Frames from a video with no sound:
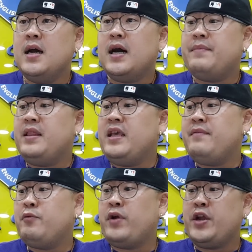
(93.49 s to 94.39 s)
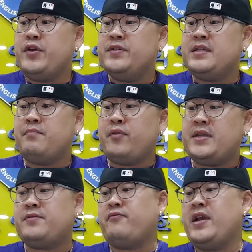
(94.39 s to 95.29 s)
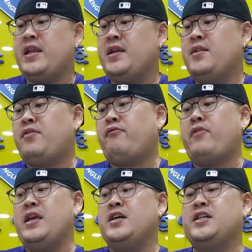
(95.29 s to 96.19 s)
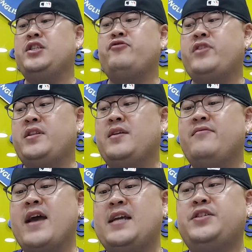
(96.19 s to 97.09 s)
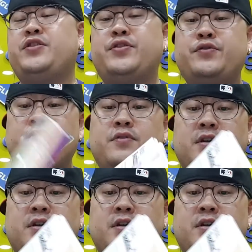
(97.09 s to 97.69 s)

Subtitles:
I believe we're using Bricks Reading 300-2